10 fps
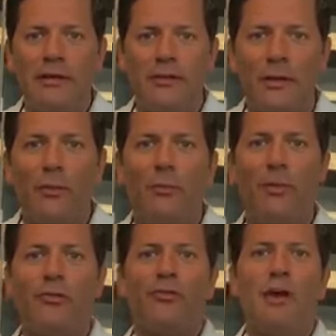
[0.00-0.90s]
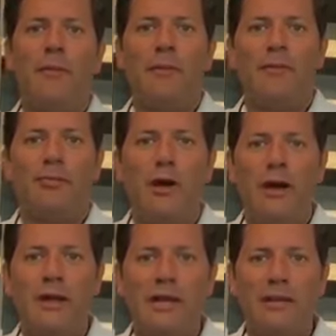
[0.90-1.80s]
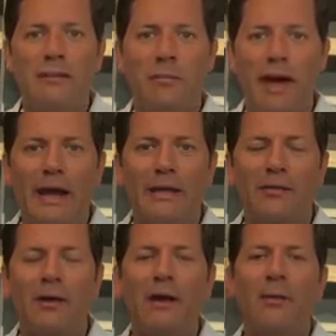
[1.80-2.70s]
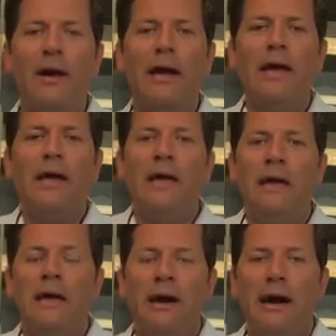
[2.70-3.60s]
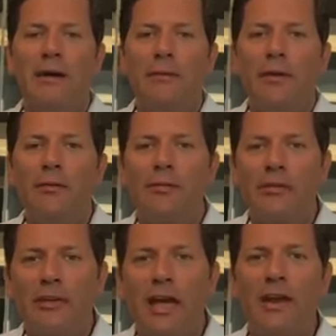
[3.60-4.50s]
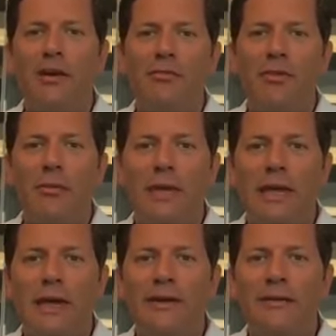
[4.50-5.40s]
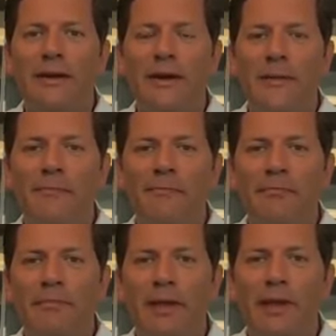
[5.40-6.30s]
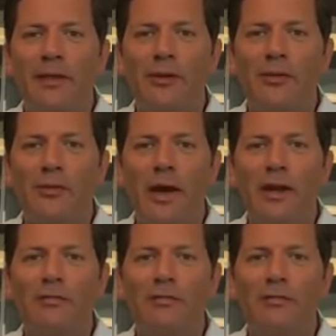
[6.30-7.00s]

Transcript: that were pushed up and try and get them back in the right way. Um, he was sedated over the weekend. Um, he looked great